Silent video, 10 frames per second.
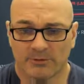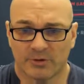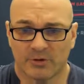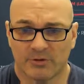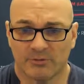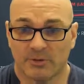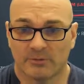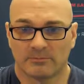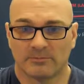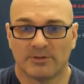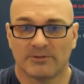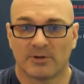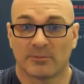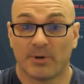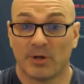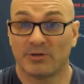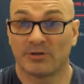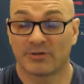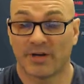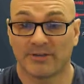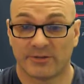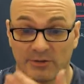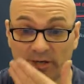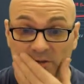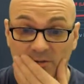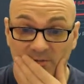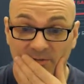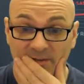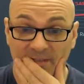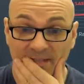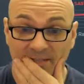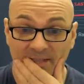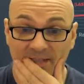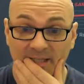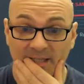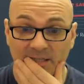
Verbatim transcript: done well his composure is great his aggression is fantastic